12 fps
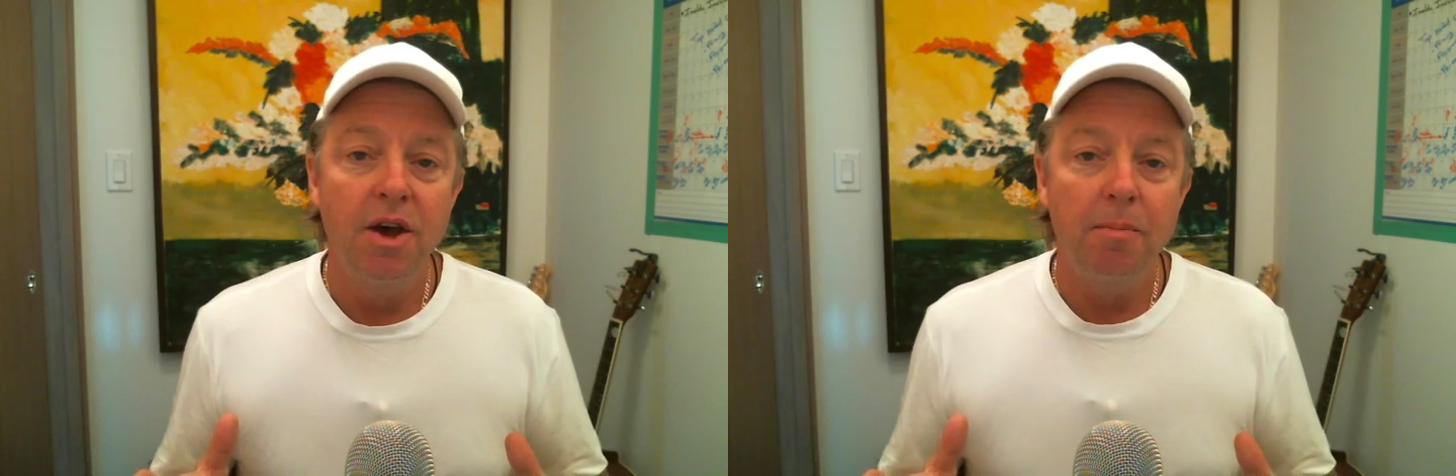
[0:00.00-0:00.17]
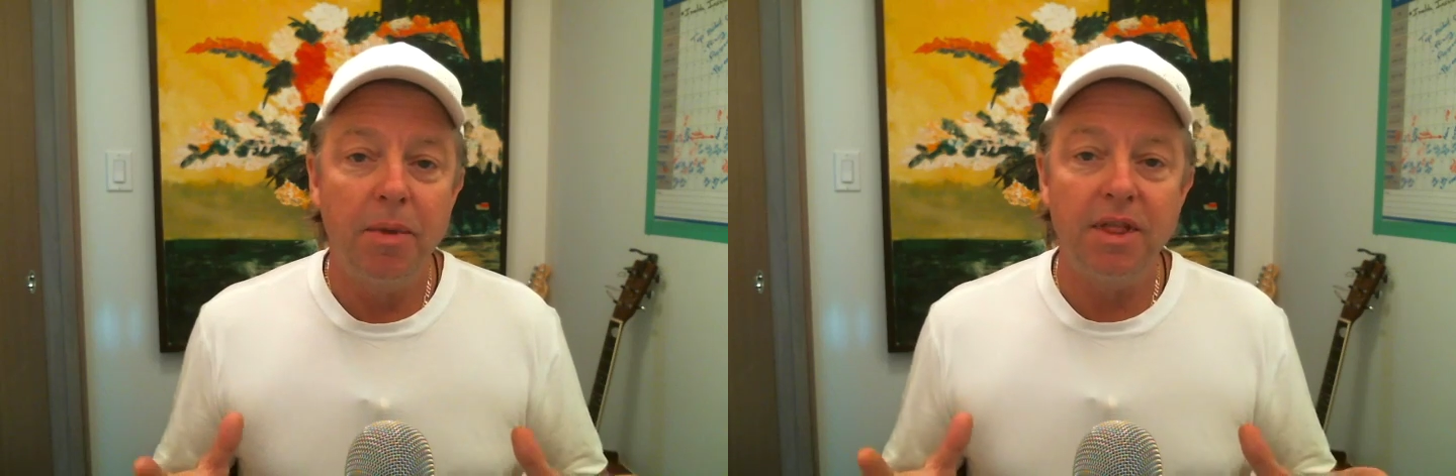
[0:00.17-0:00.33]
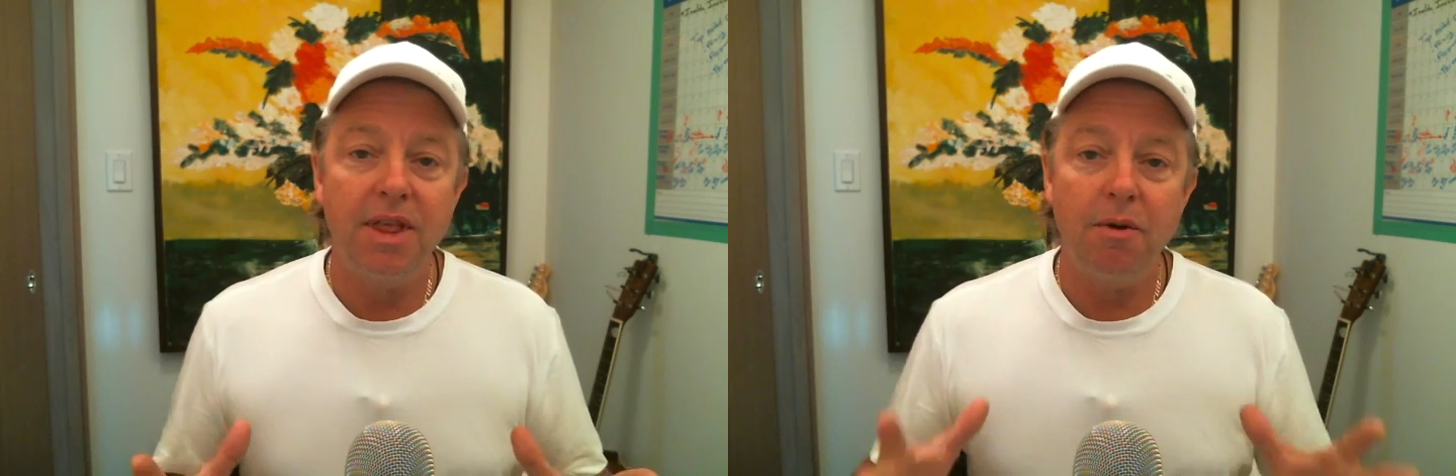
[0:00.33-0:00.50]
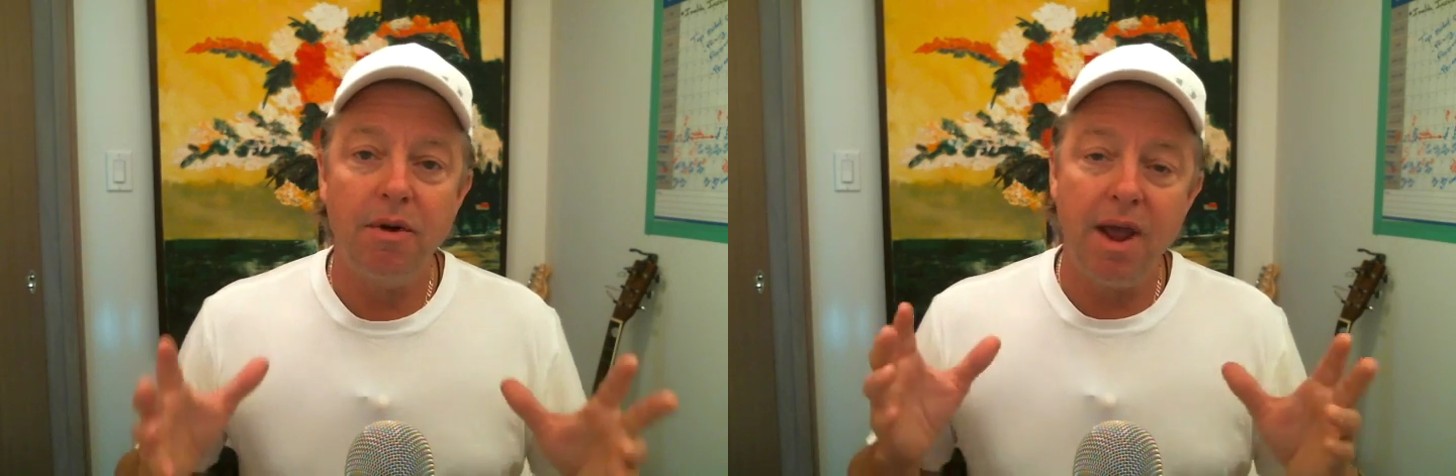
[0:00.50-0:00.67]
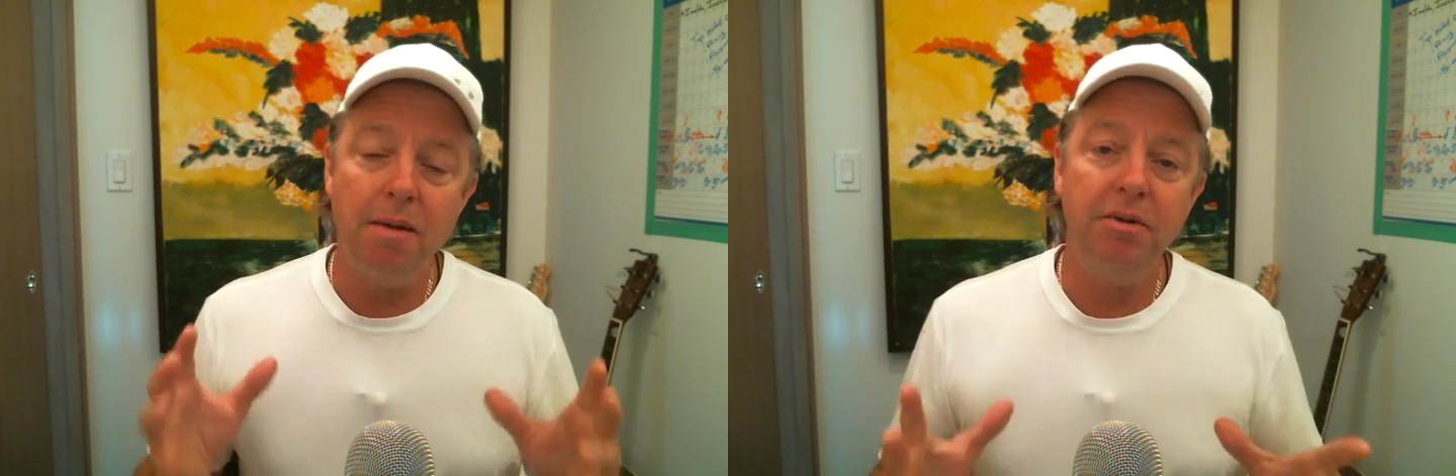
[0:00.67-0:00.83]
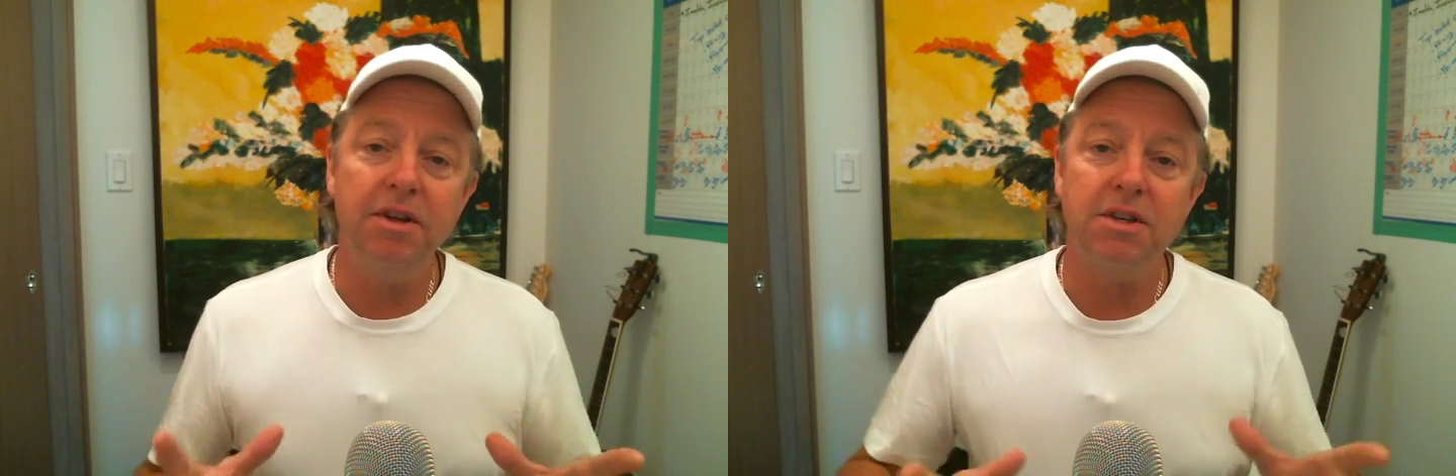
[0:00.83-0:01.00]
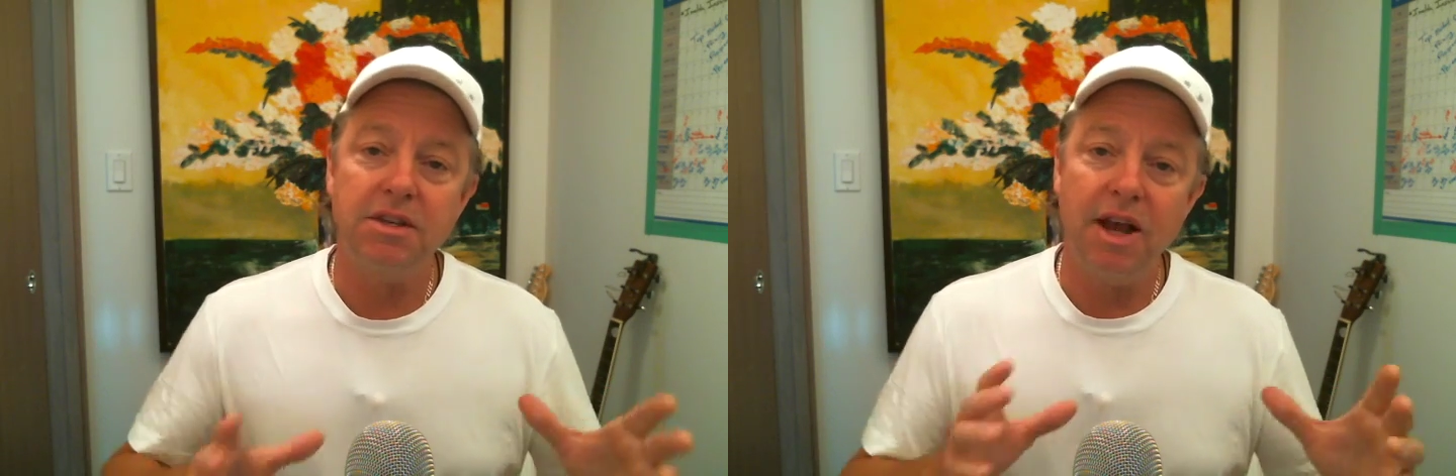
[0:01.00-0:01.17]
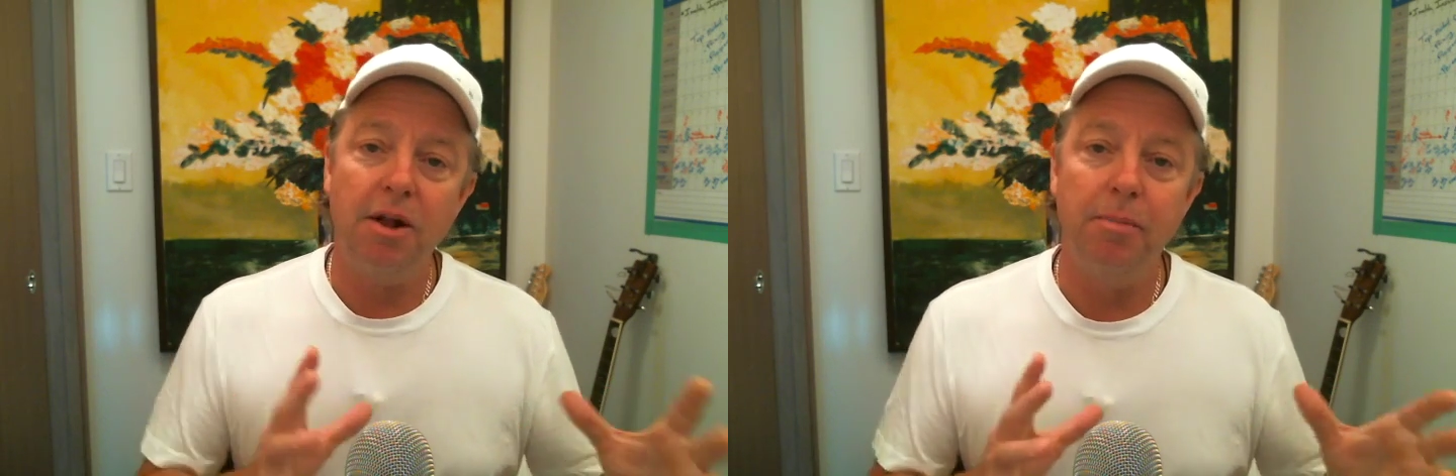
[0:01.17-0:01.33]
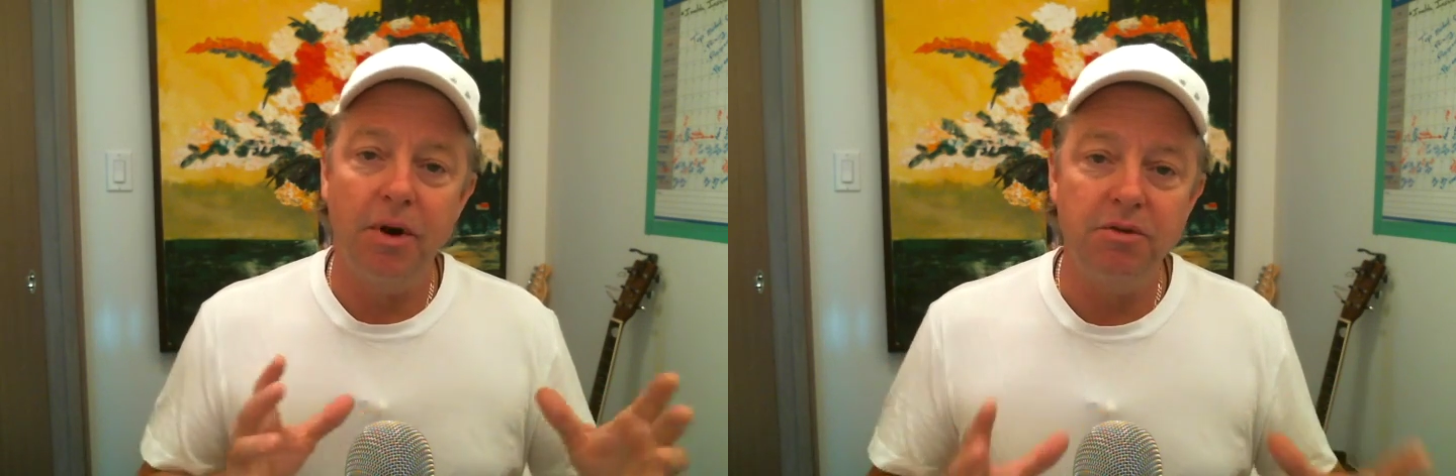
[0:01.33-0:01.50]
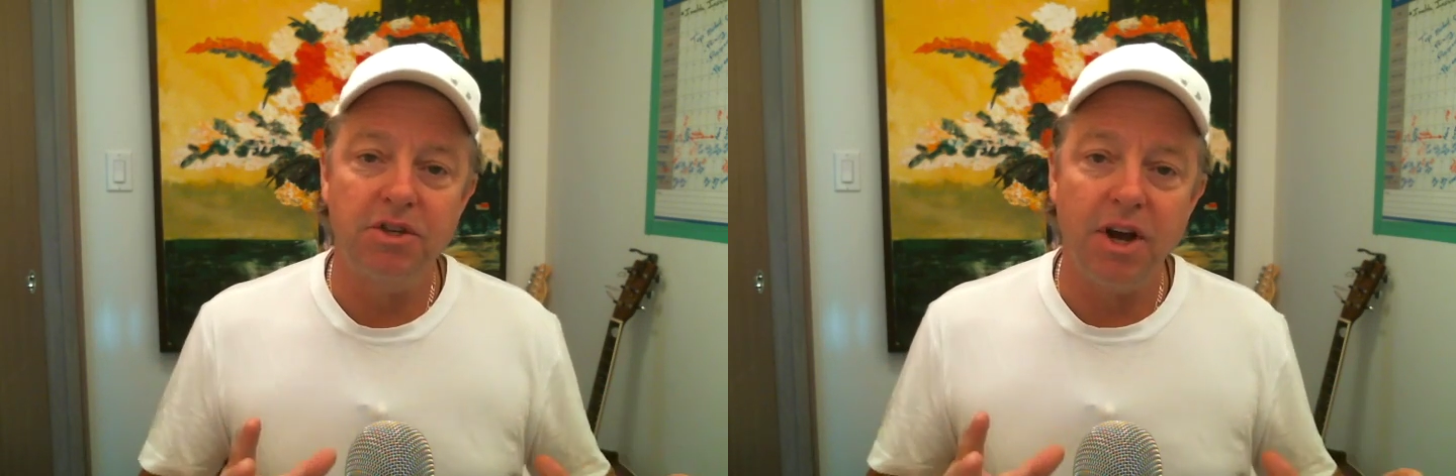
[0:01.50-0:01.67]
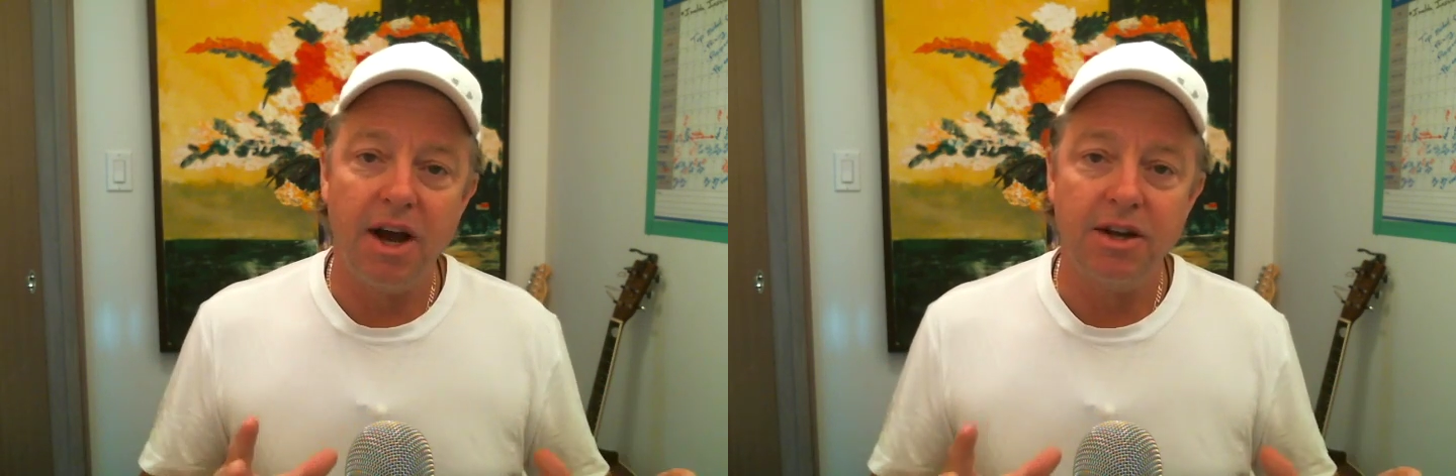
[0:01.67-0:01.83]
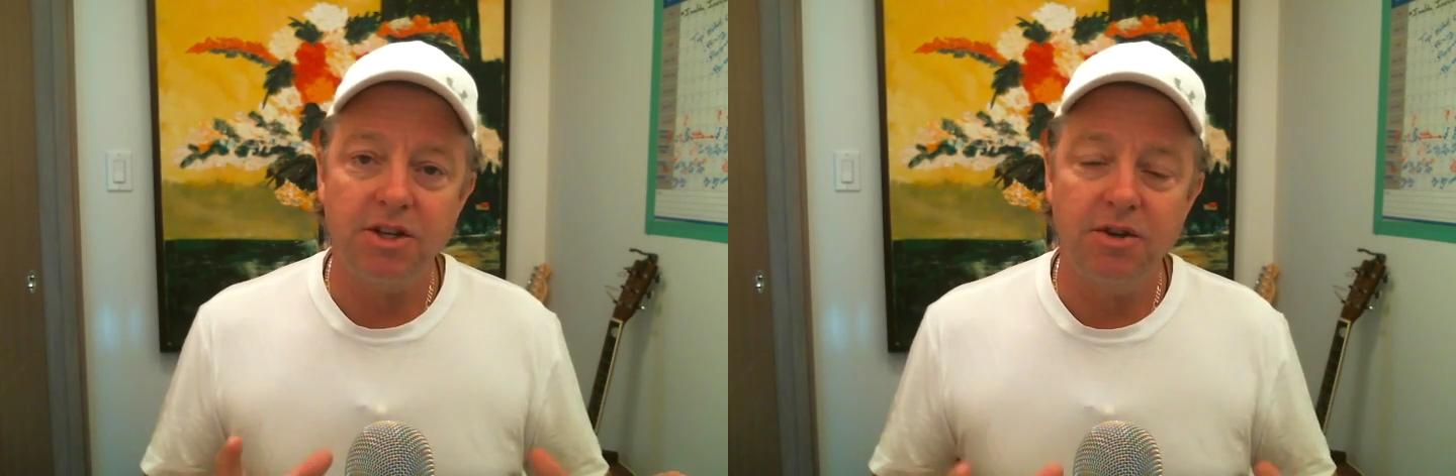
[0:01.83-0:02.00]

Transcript: but they were able to sell Botox